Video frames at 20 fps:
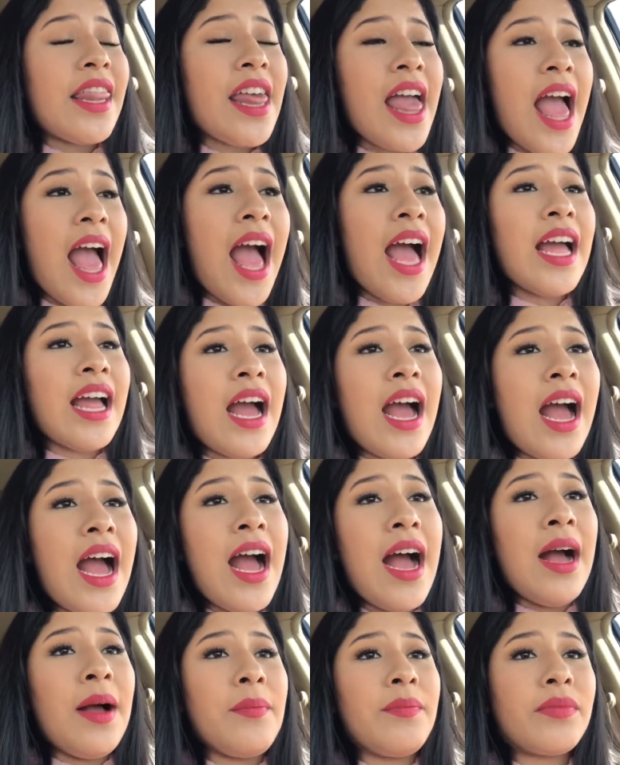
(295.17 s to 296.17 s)
that
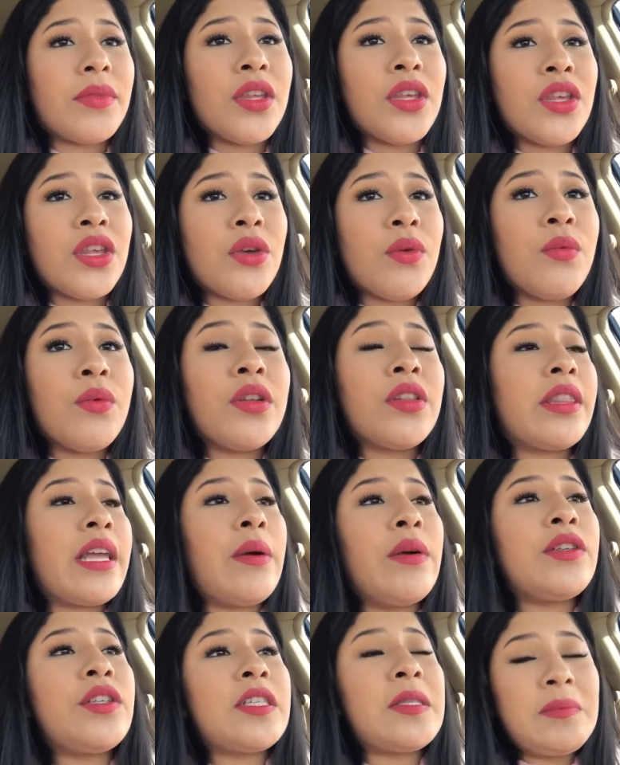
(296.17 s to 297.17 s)
um,
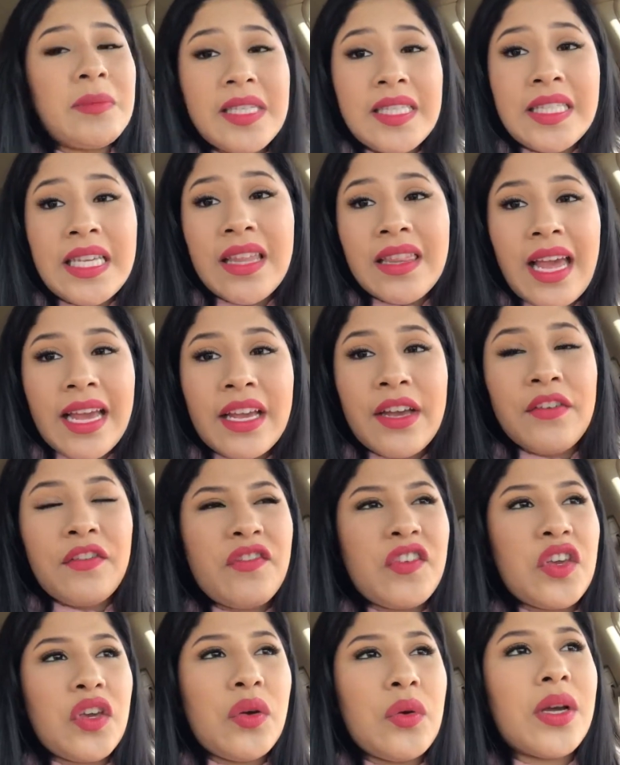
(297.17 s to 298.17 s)
they were just missing like a
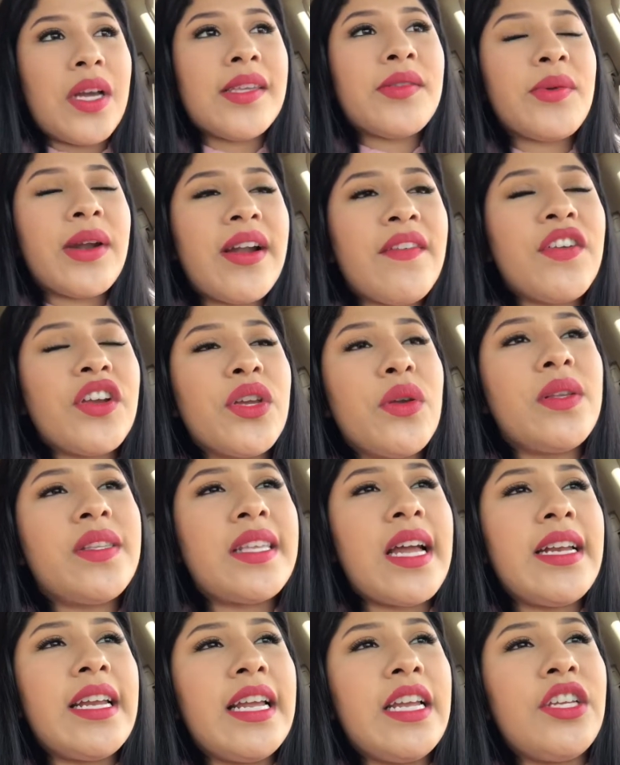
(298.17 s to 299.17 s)
few because whenever you
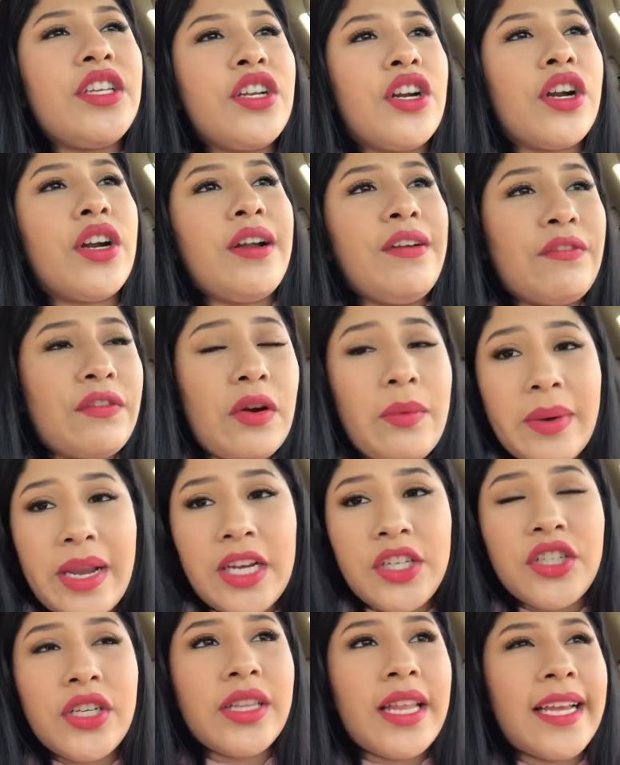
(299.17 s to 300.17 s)
send in your
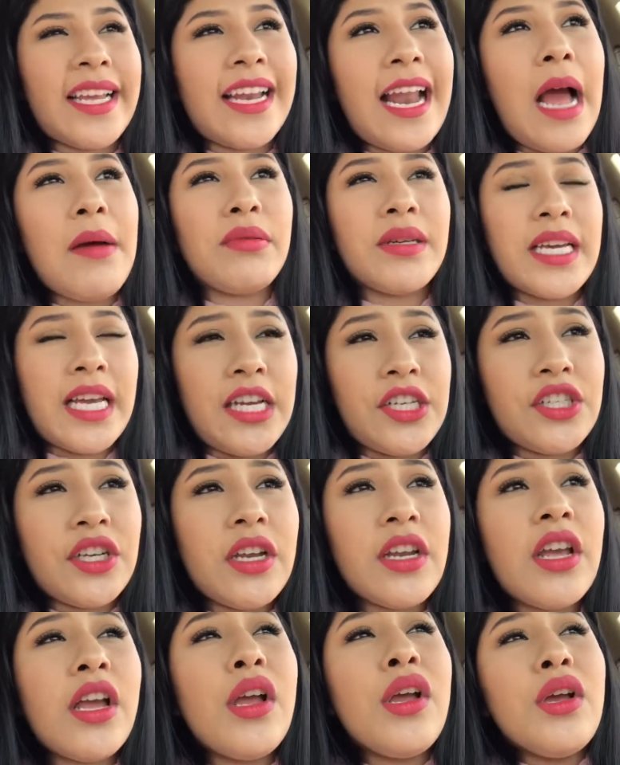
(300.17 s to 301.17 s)
information like an
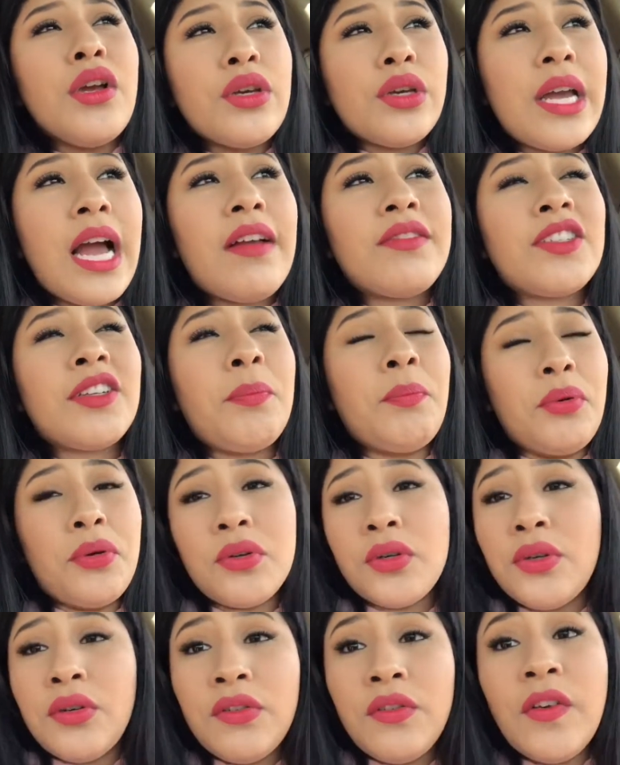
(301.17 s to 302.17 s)
application you have to
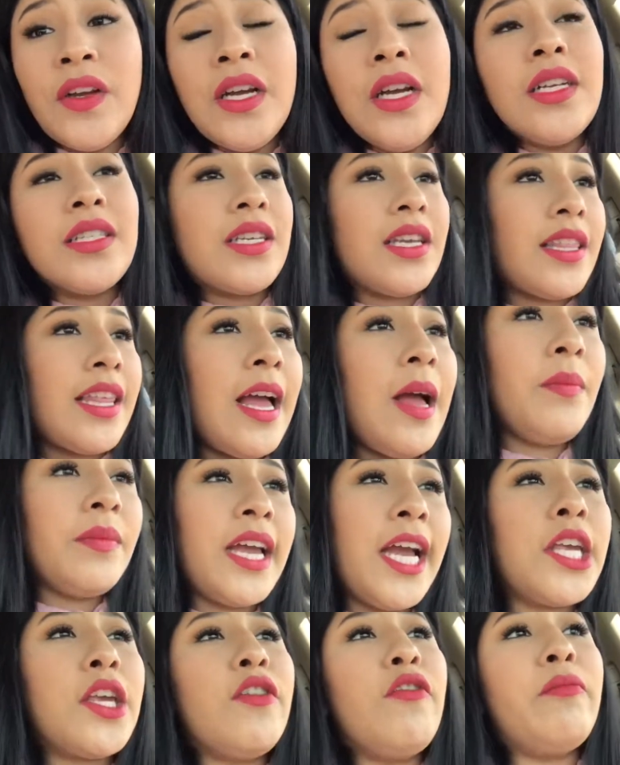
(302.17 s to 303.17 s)
prove to them
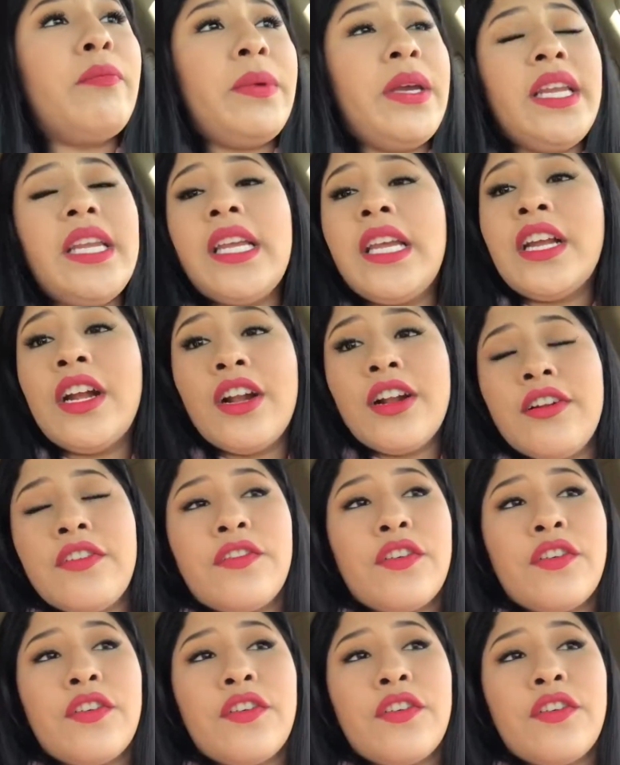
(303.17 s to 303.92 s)
that you've been here